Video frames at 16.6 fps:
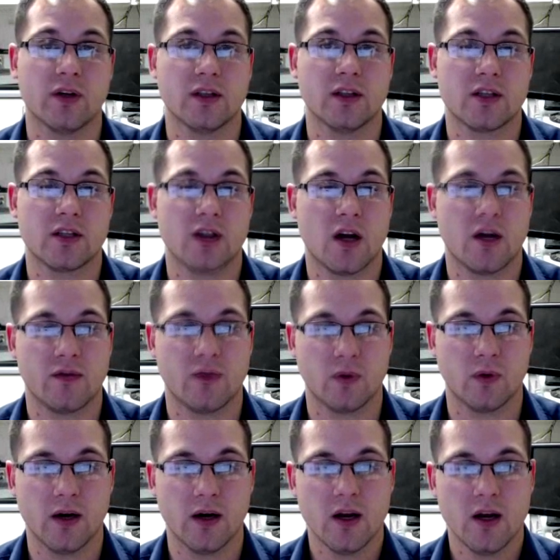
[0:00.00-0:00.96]
this
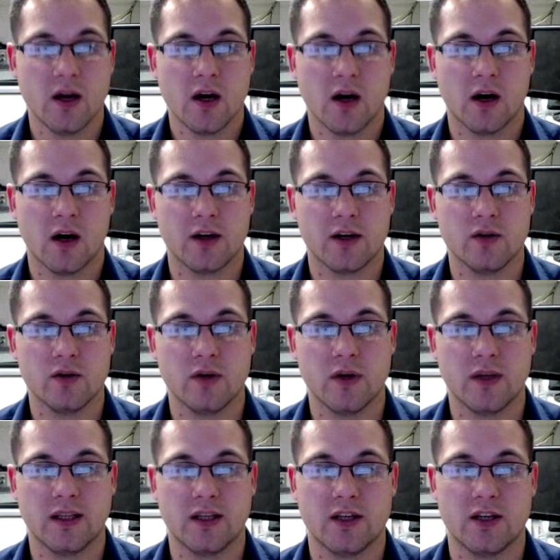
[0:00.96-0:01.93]
software. Are you
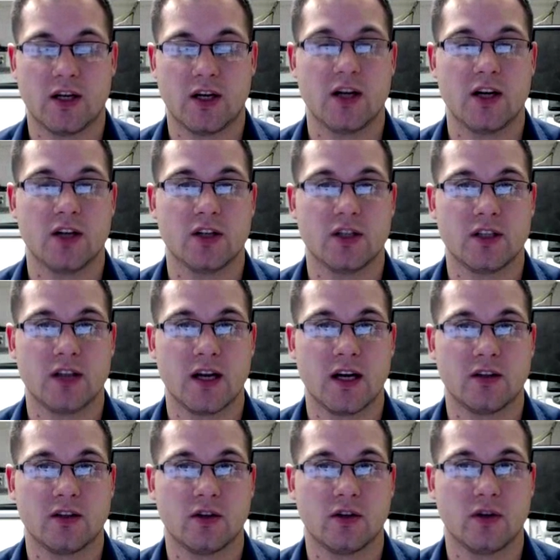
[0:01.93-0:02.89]
in the education
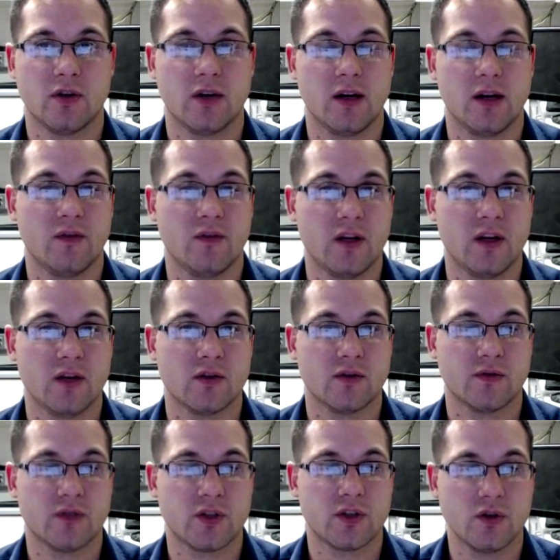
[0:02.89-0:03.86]
sector creating videos
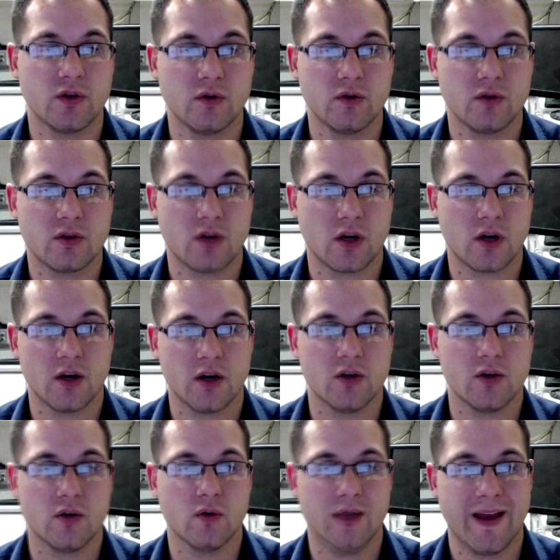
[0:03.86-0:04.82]
for students? Are
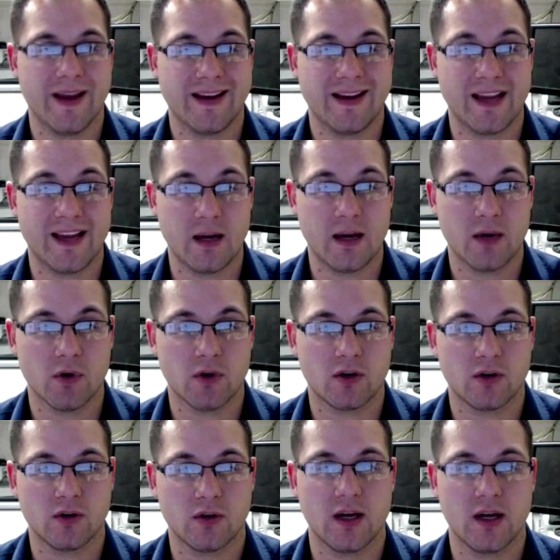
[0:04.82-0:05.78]
you a gamer
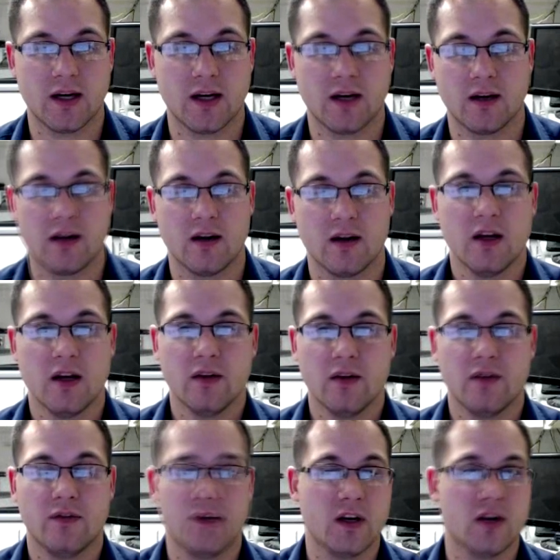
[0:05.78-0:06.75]
creating
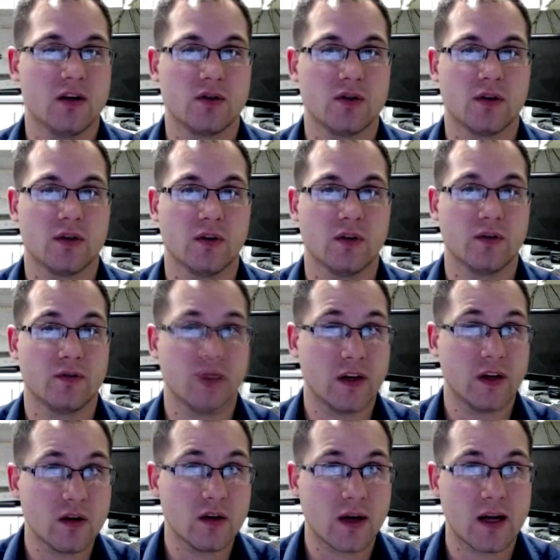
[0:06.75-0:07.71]
videos of your
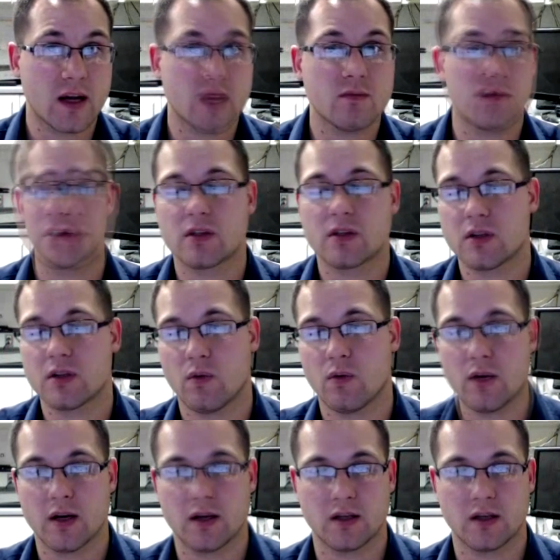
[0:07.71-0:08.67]
video games? So
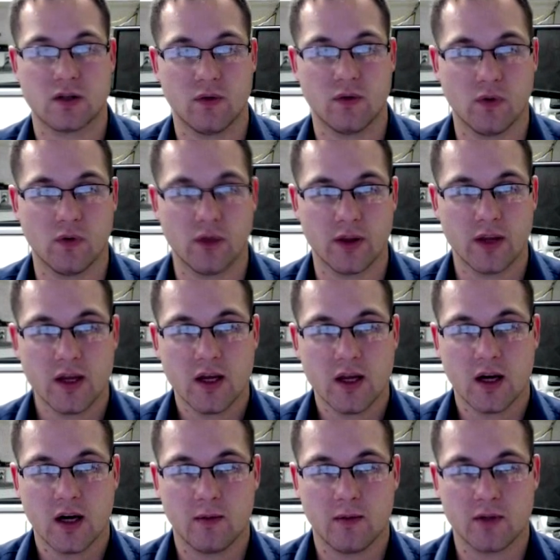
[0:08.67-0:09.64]
on and so forth.
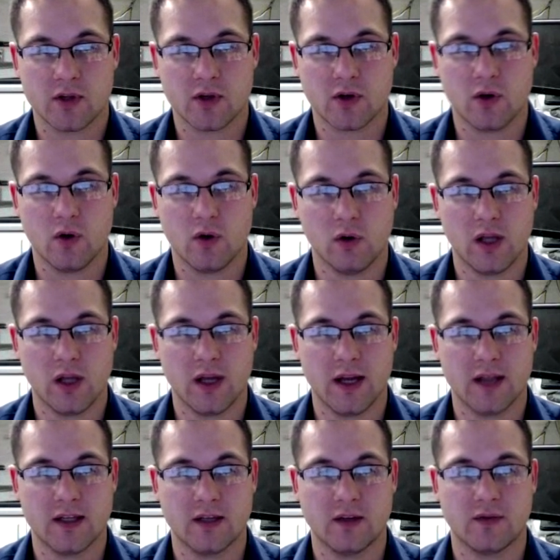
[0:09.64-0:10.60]
There's a whole lot
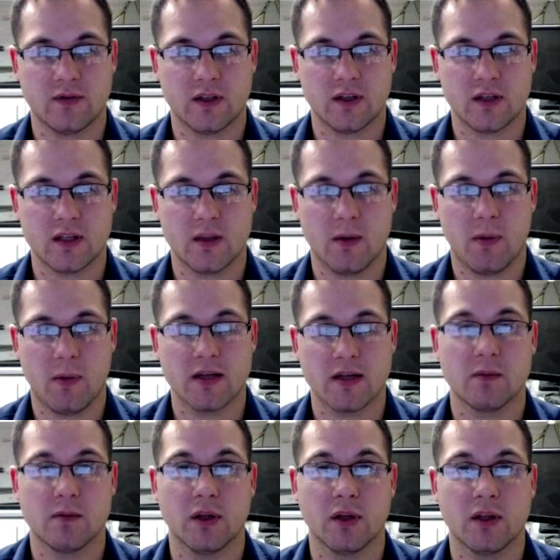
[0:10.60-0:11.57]
of different
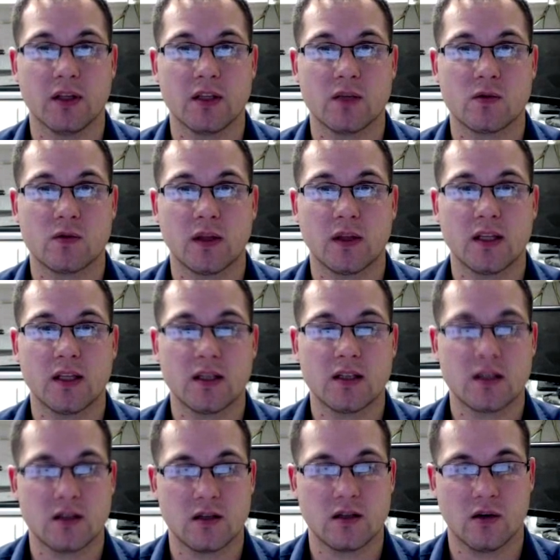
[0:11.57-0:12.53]
possibilities with
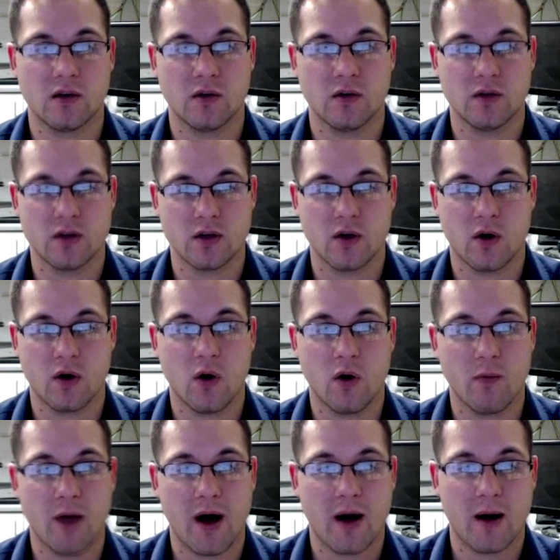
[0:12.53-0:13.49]
this. You know, is it a
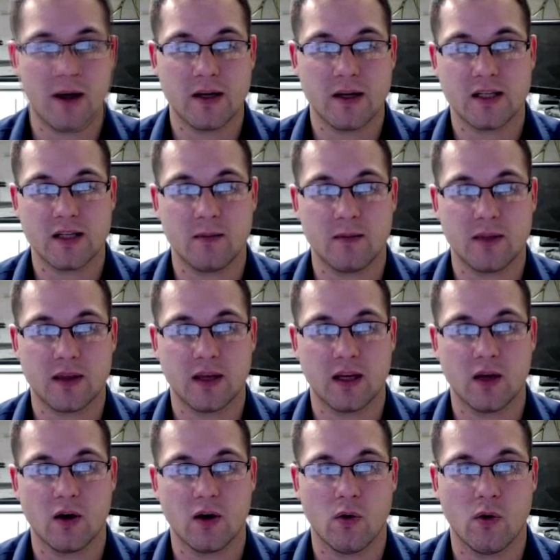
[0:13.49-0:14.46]
home hobby type
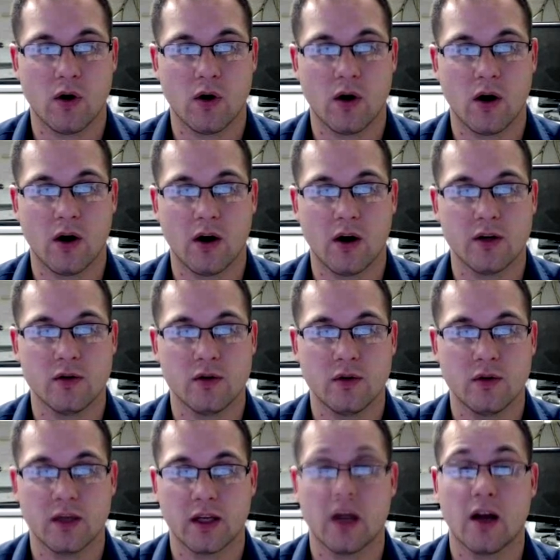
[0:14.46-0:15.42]
thing, or are you
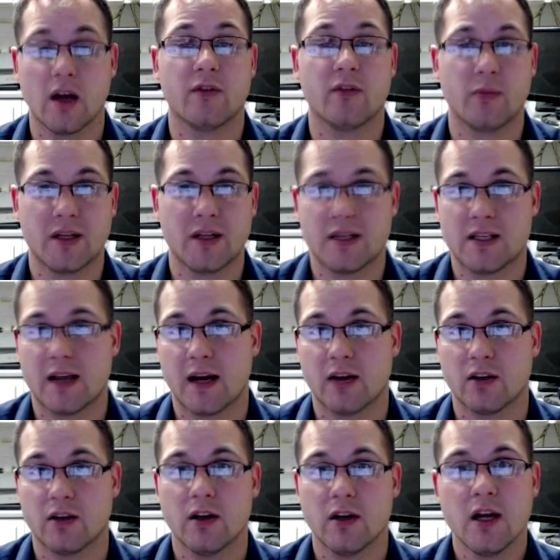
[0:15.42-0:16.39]
in the government
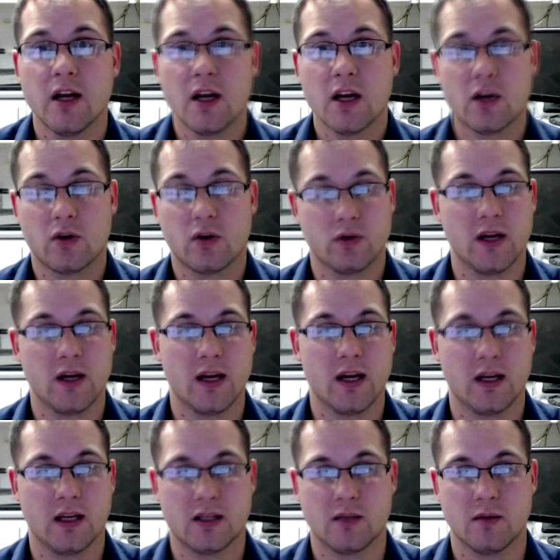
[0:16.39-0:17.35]
sector
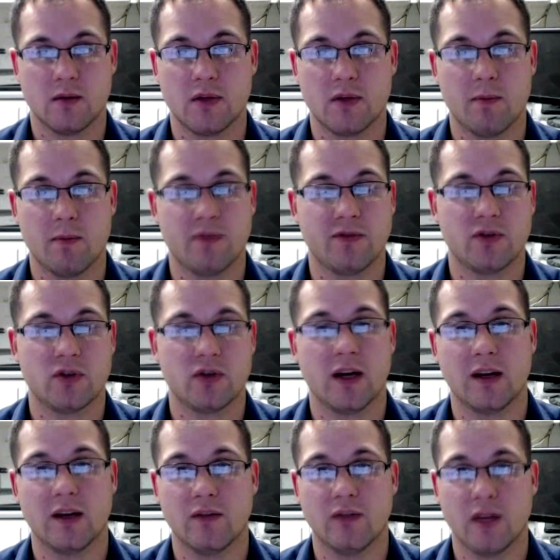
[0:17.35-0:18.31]
creating some type of
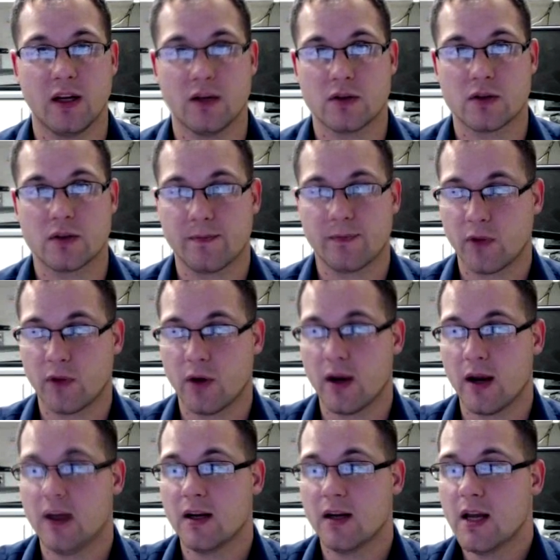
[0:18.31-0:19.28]
training videos? All
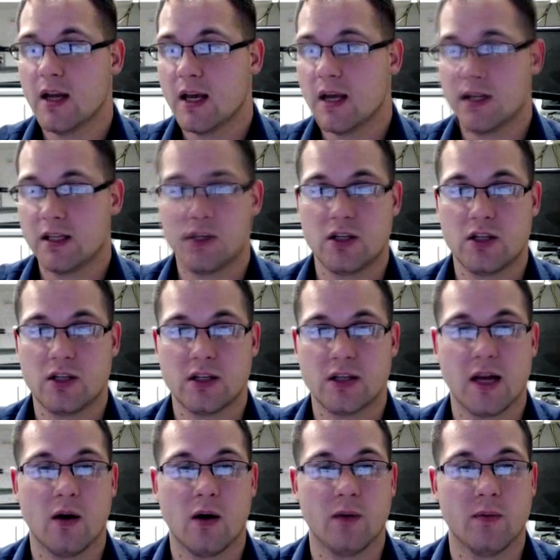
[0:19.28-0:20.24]
right, and this is just to
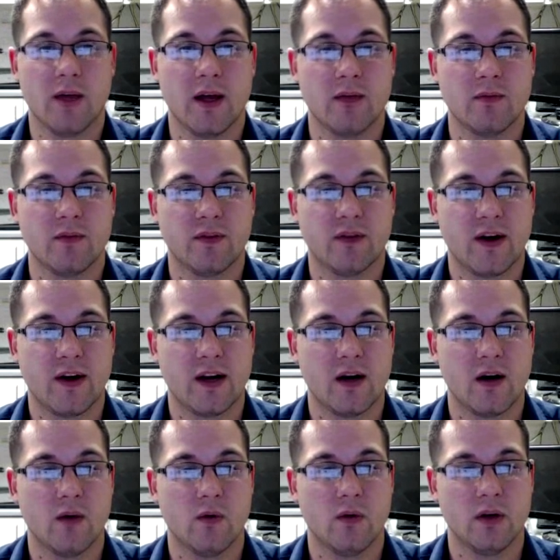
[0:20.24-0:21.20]
help them to find
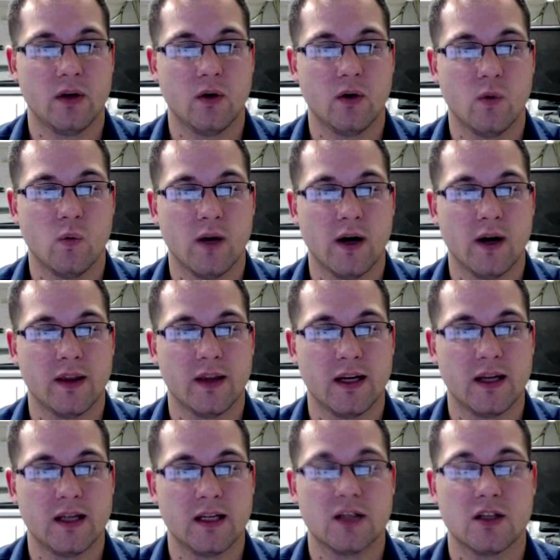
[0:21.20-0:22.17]
out, you know, where they
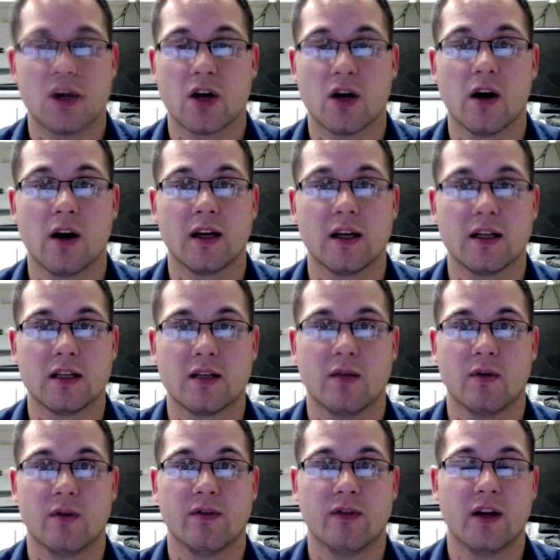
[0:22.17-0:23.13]
need to target
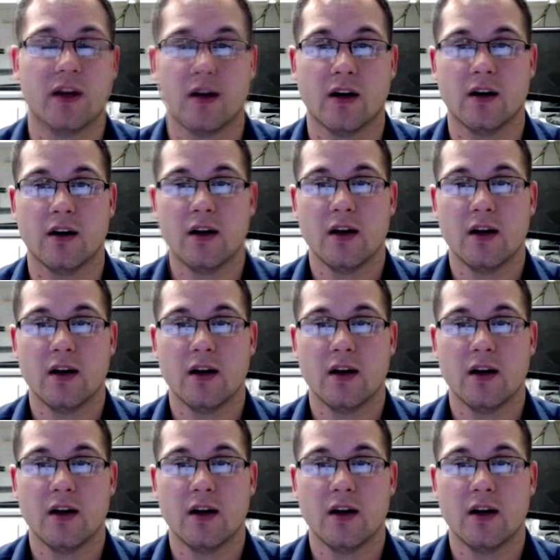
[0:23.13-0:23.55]
some of their